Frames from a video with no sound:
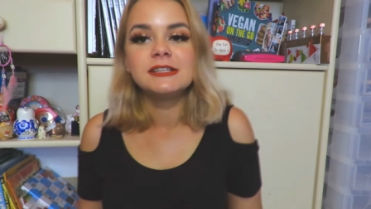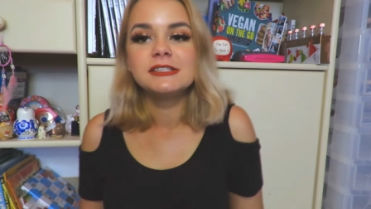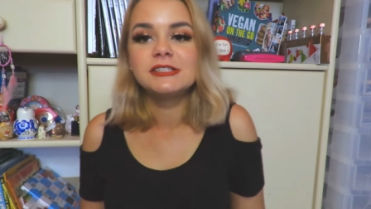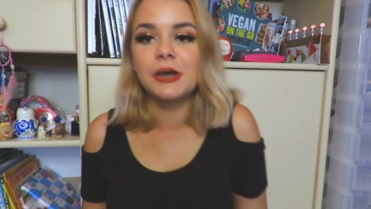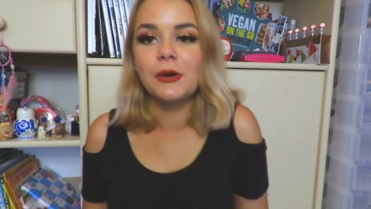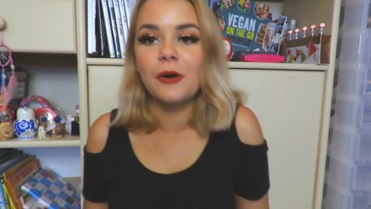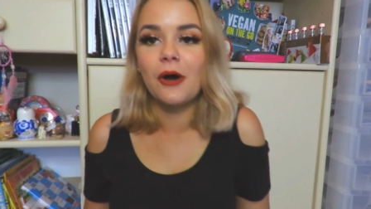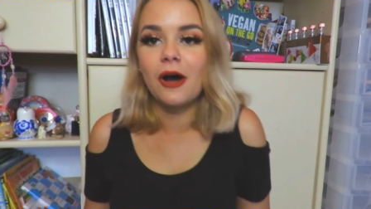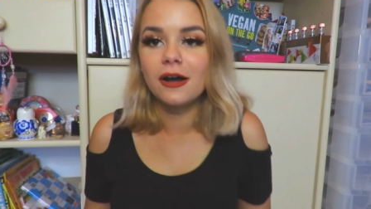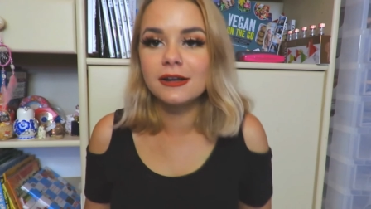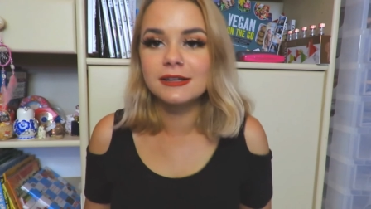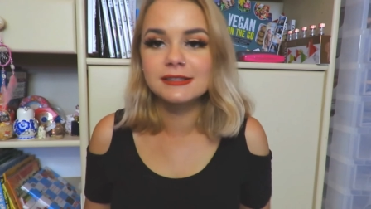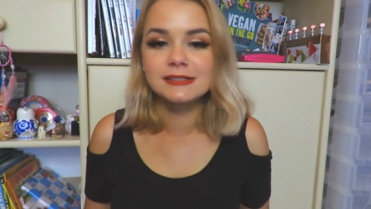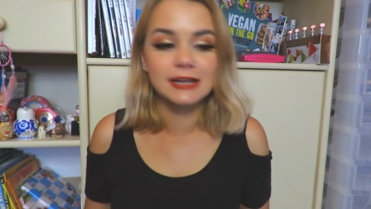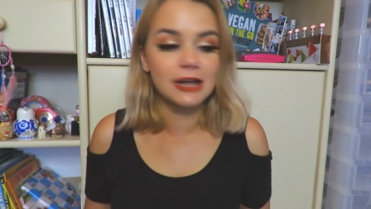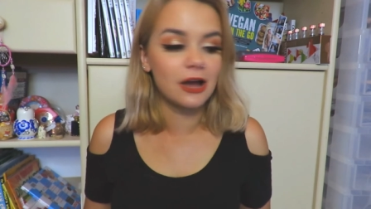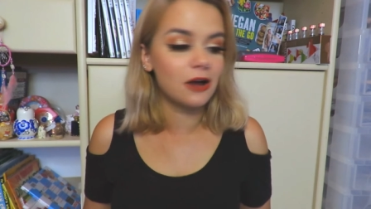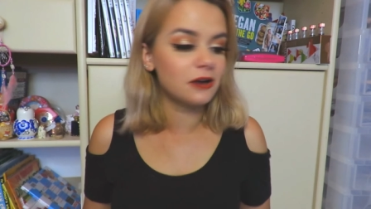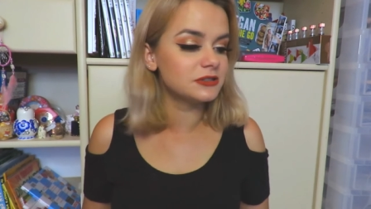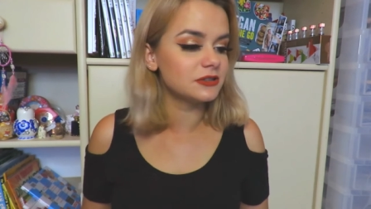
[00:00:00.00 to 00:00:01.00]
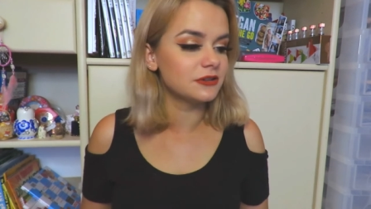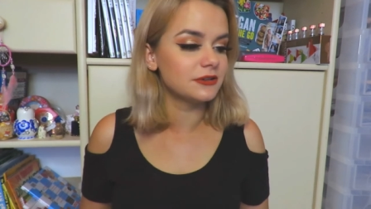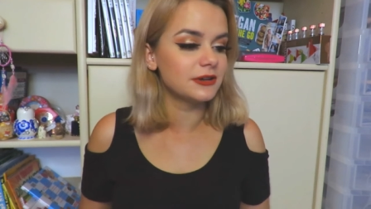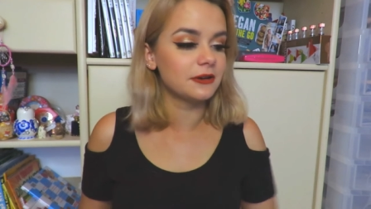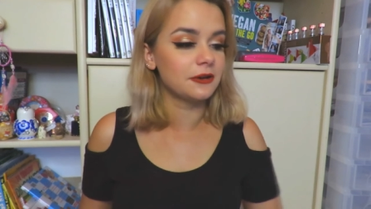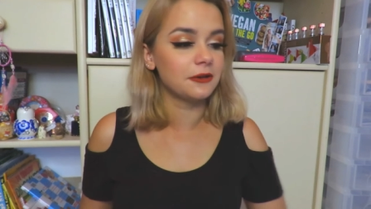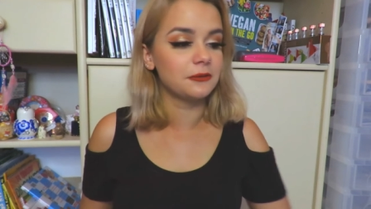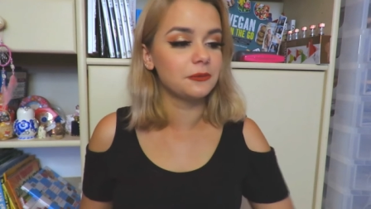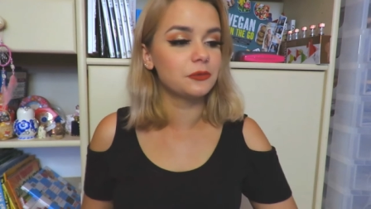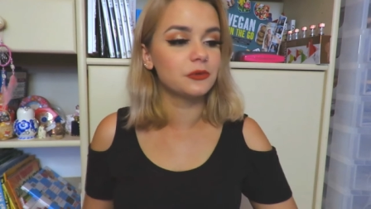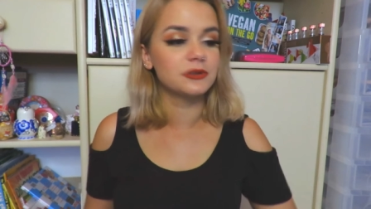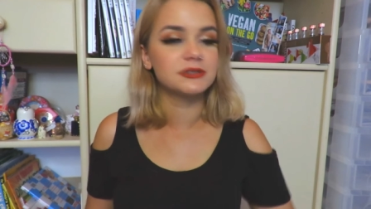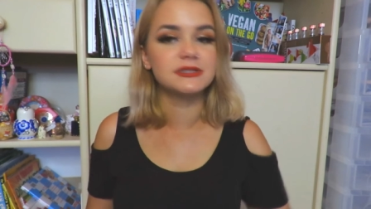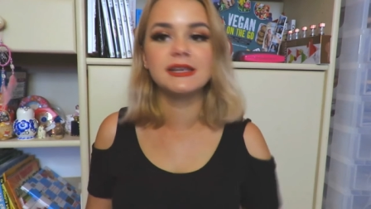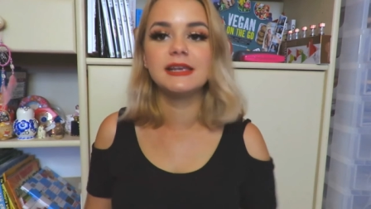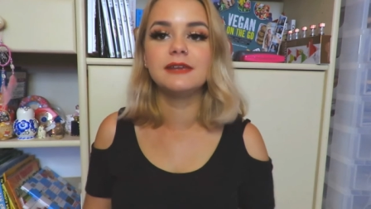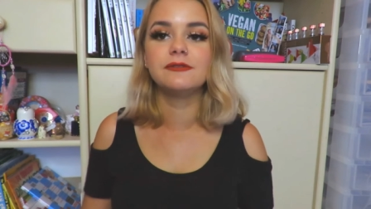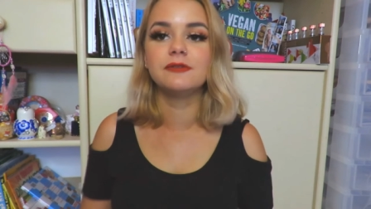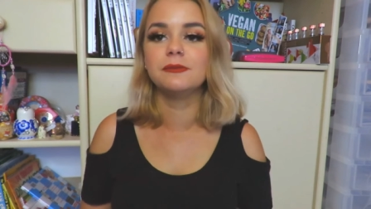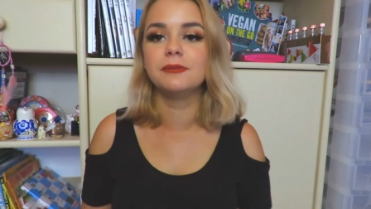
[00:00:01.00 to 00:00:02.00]
So honestly, I don't know what
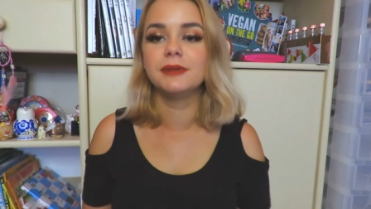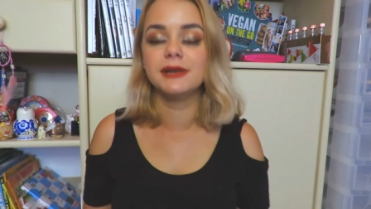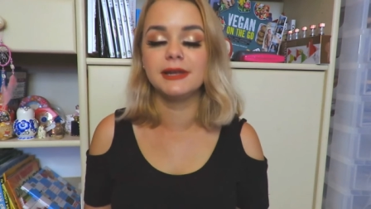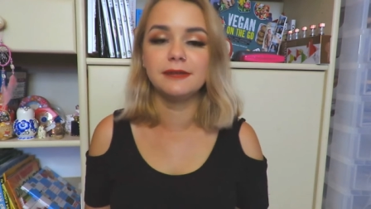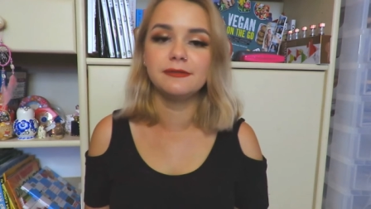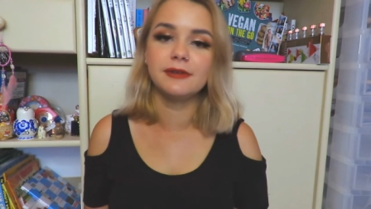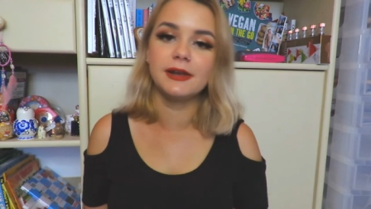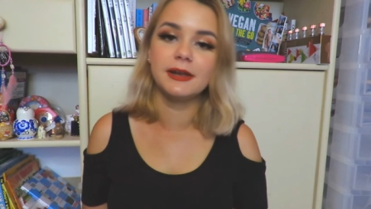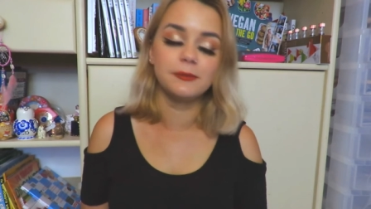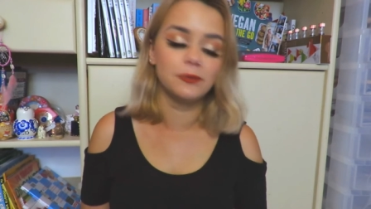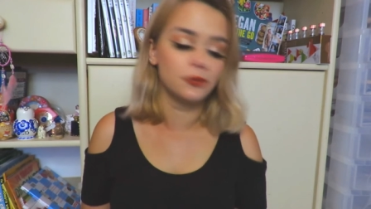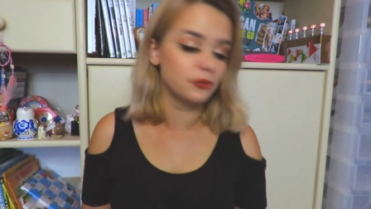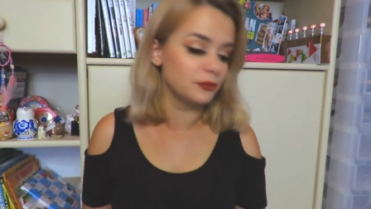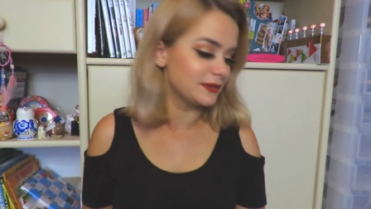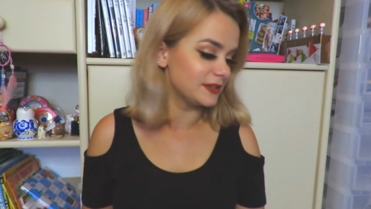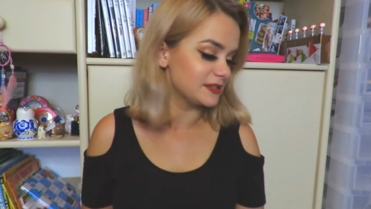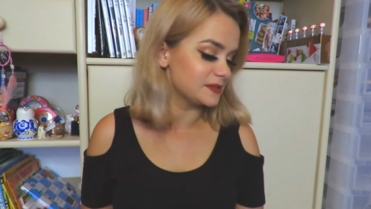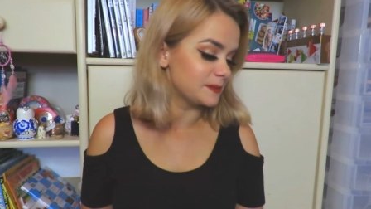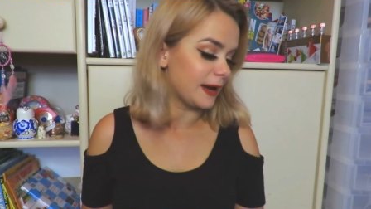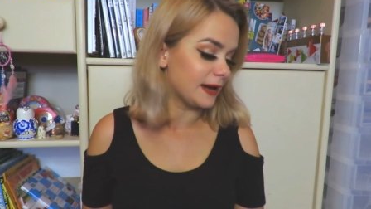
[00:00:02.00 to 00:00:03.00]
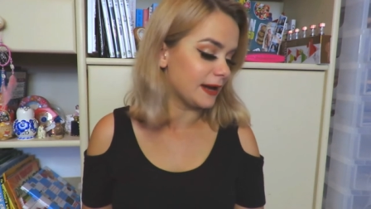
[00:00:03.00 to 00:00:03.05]
to even believe anymore with this